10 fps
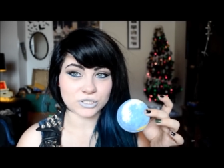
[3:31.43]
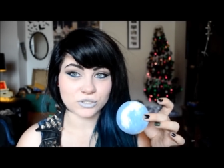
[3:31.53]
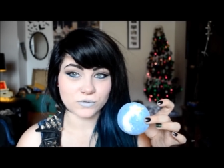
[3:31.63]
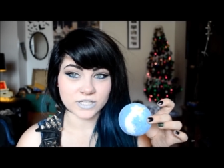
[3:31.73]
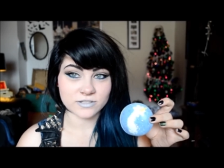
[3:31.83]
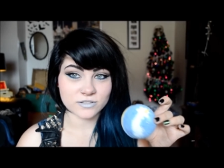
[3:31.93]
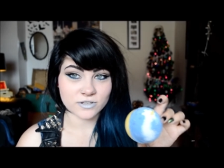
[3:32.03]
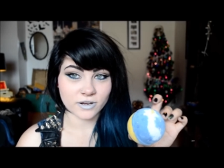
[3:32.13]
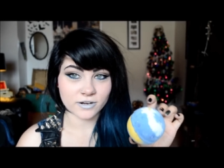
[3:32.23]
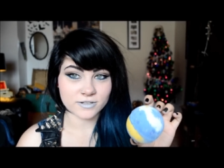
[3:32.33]
of shooting
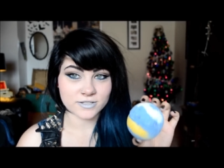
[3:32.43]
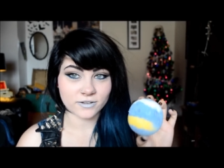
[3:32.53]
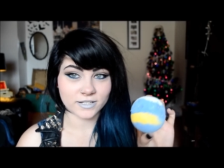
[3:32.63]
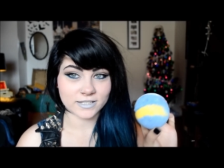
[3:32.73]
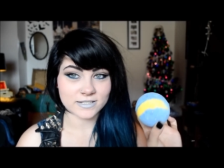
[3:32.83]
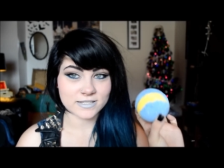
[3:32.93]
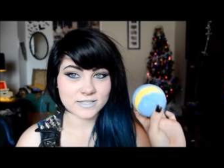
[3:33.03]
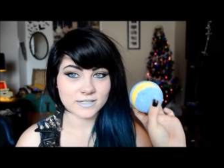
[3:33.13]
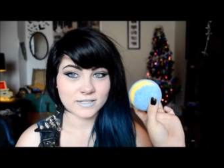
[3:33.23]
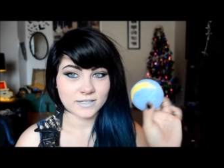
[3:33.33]
stars on it.